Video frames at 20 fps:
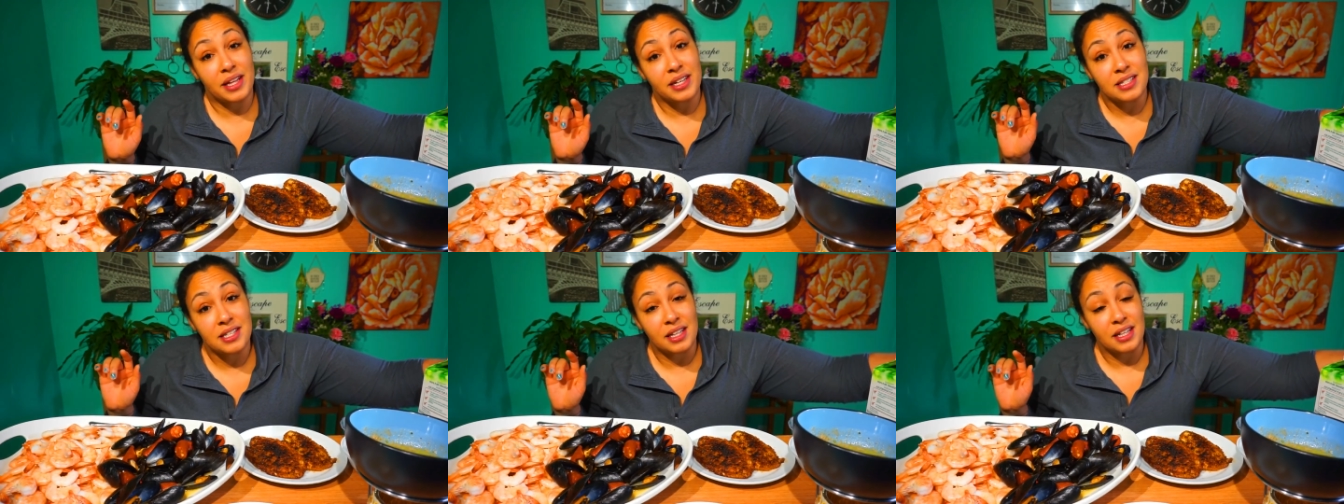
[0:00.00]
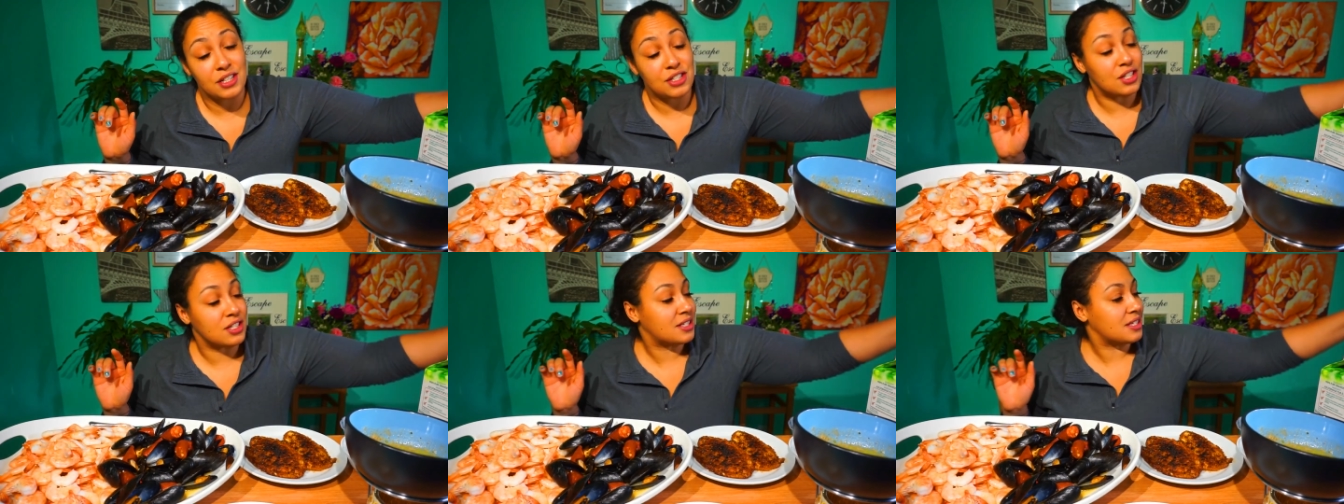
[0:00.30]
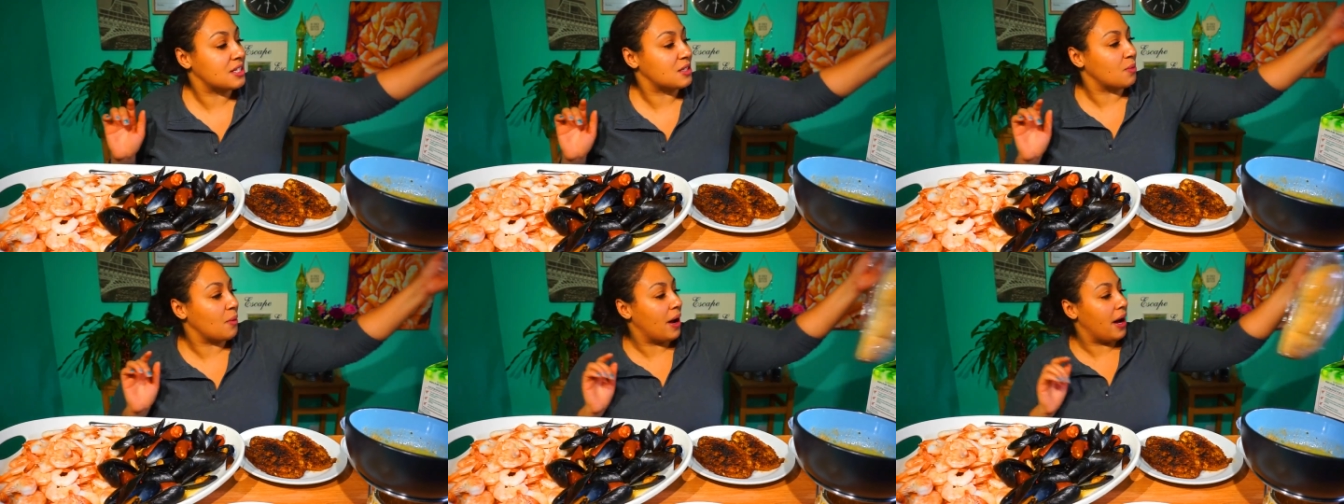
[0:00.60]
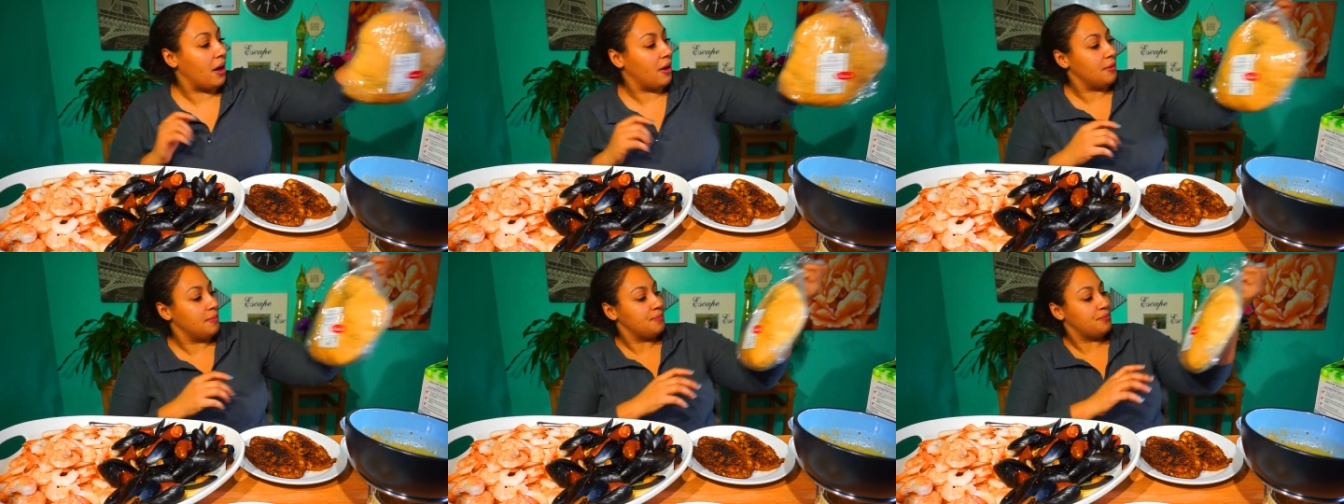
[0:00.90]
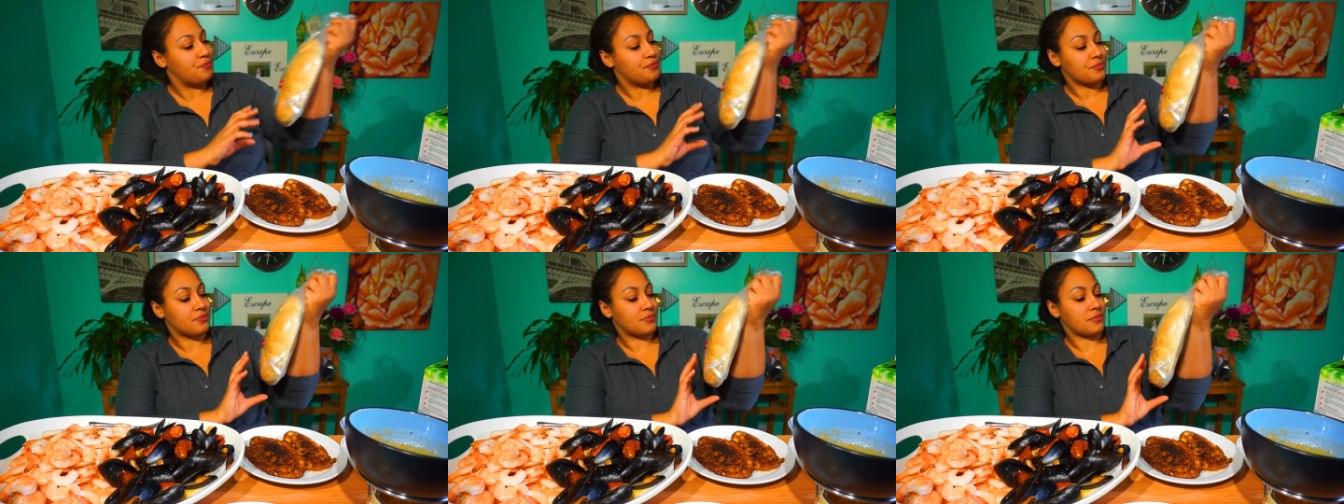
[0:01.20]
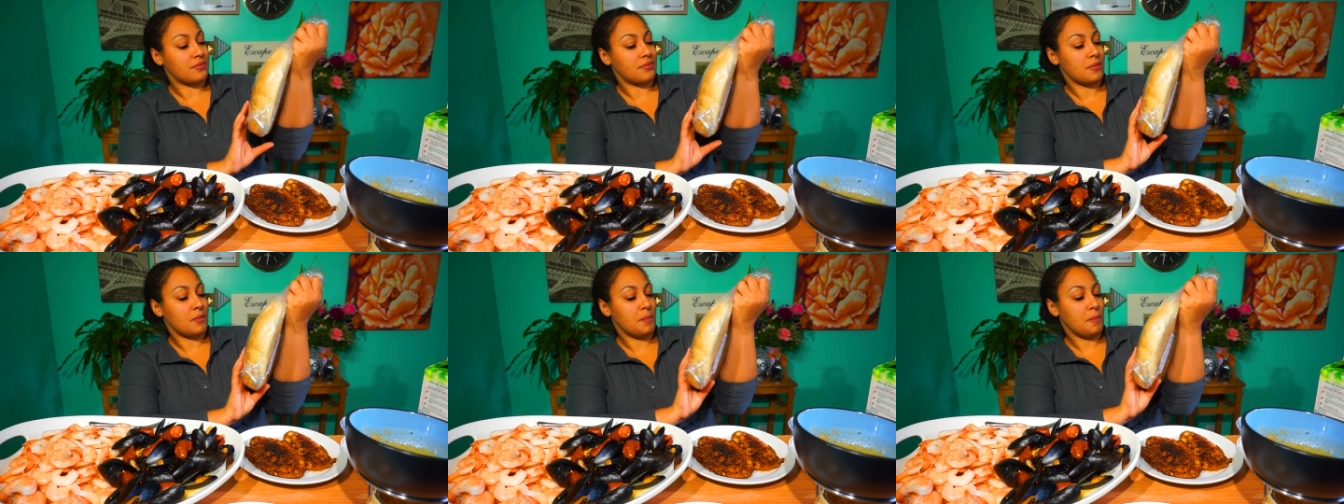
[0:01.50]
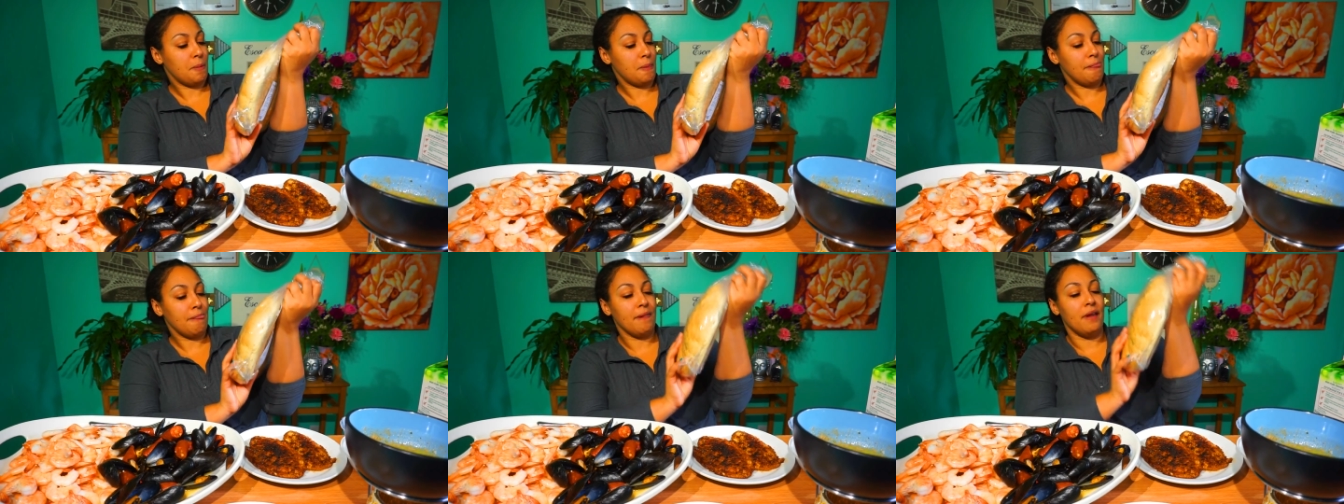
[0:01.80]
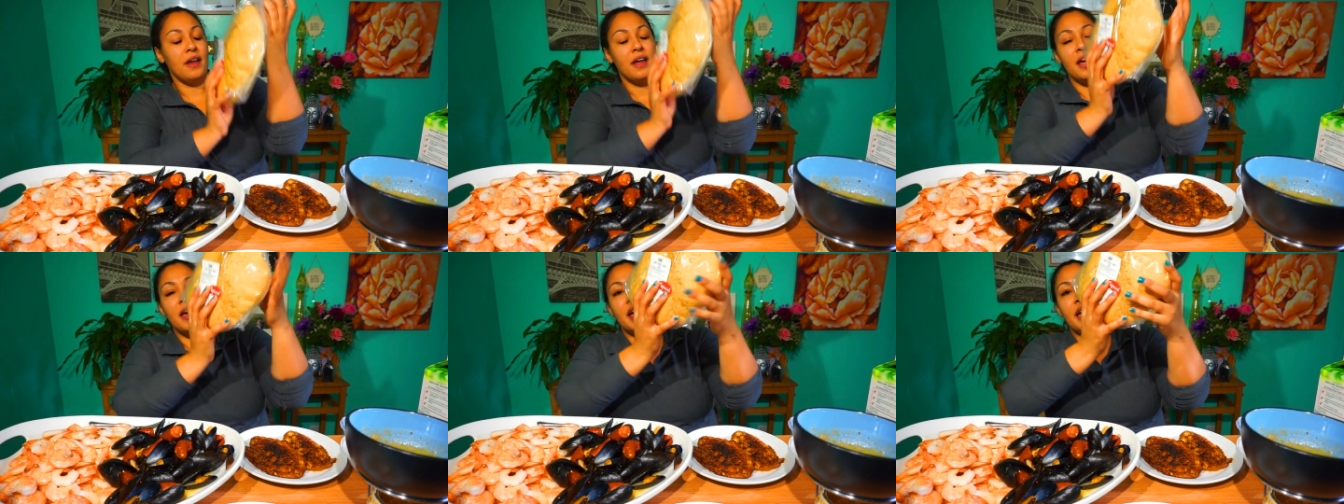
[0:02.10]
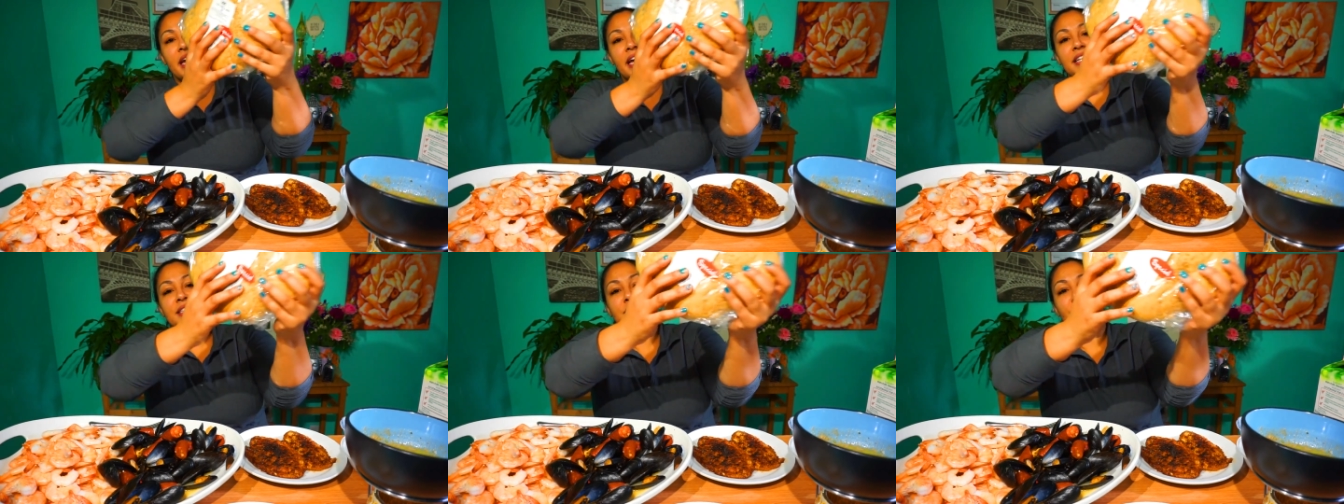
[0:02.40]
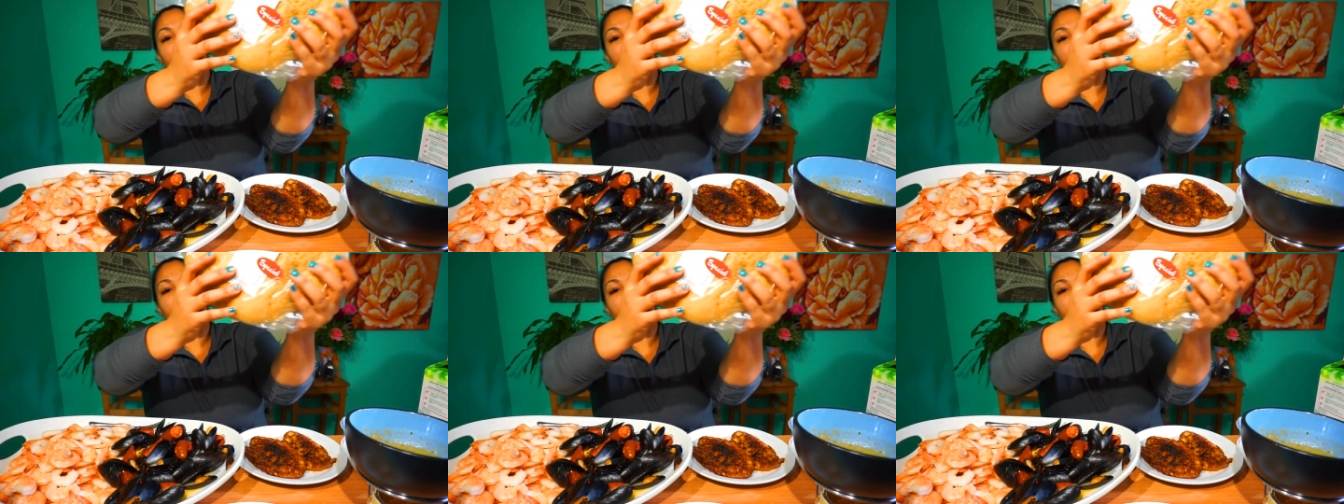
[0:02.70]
delicious as well. It's